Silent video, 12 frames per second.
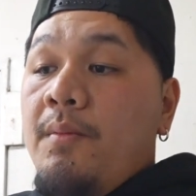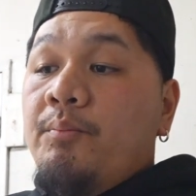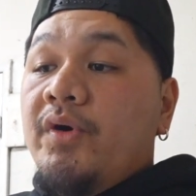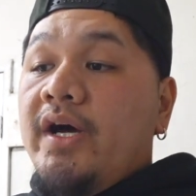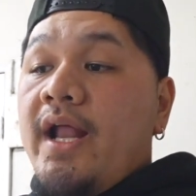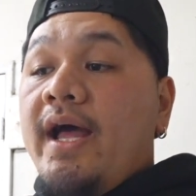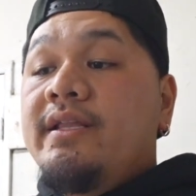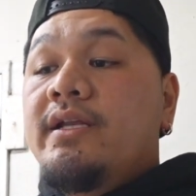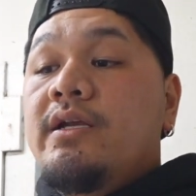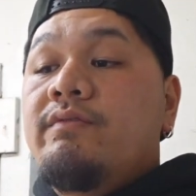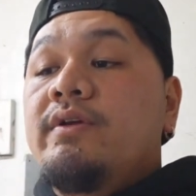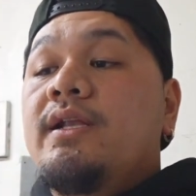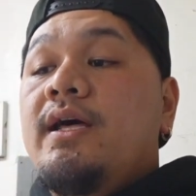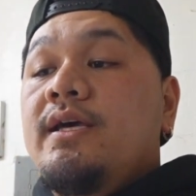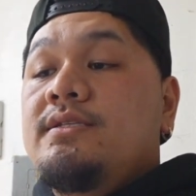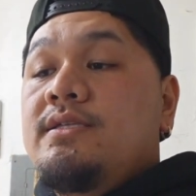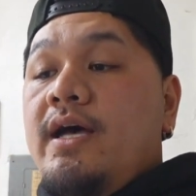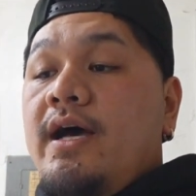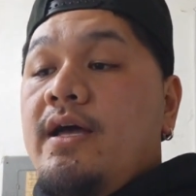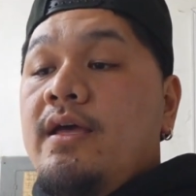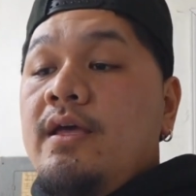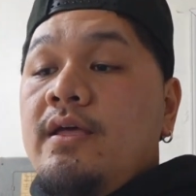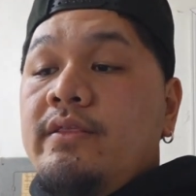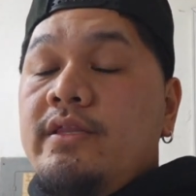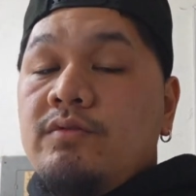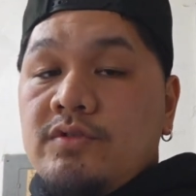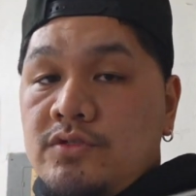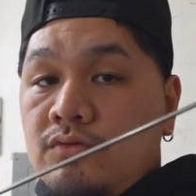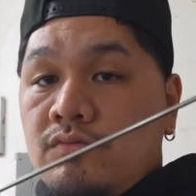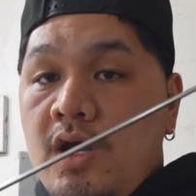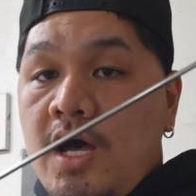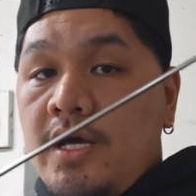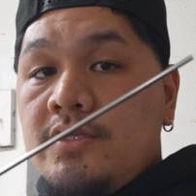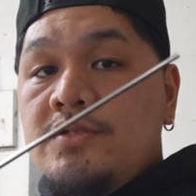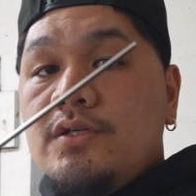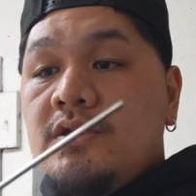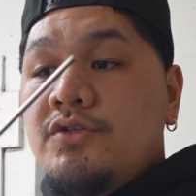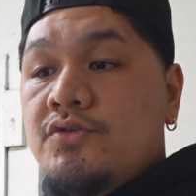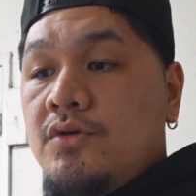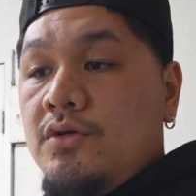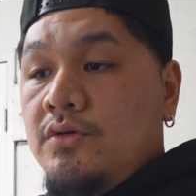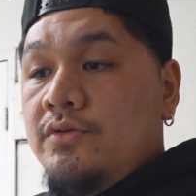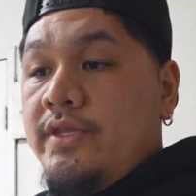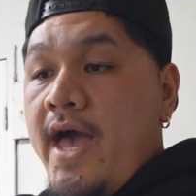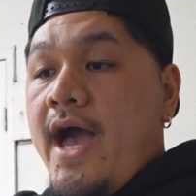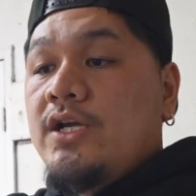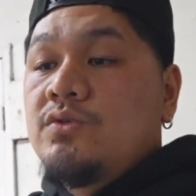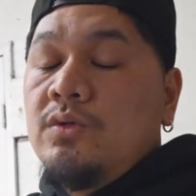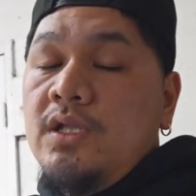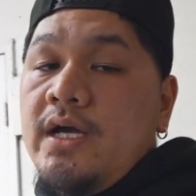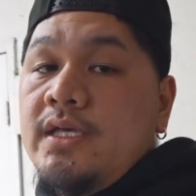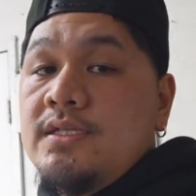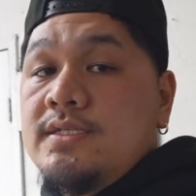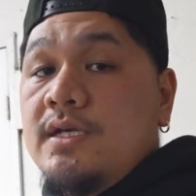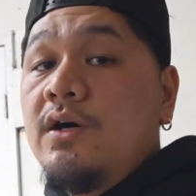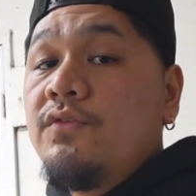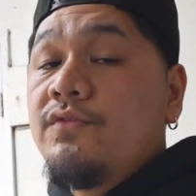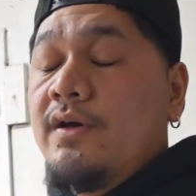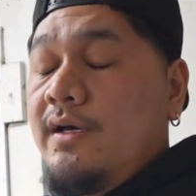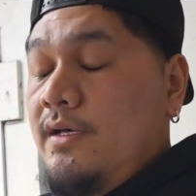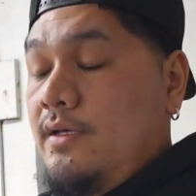but I didn't realize that there was no rod to control the actual lock itself.